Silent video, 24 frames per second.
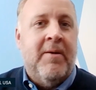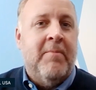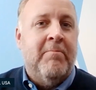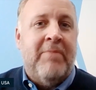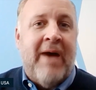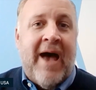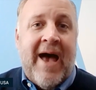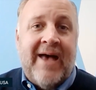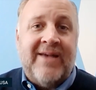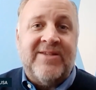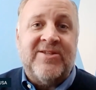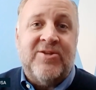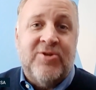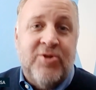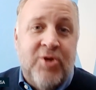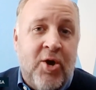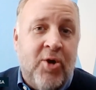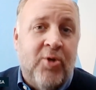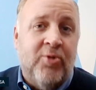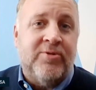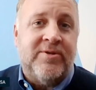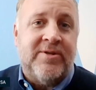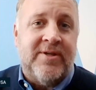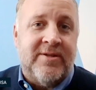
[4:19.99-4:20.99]
pass
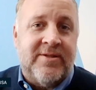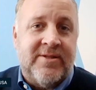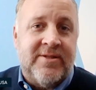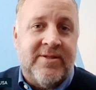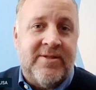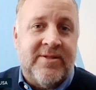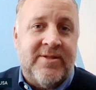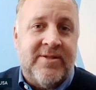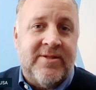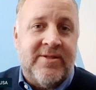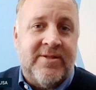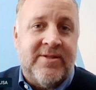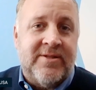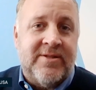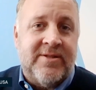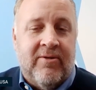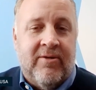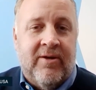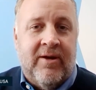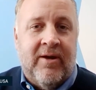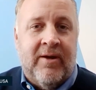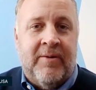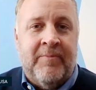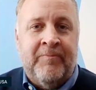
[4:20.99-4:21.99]
notes, et cetera, et
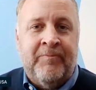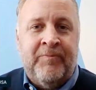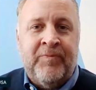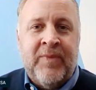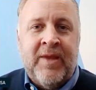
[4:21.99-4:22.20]
cetera.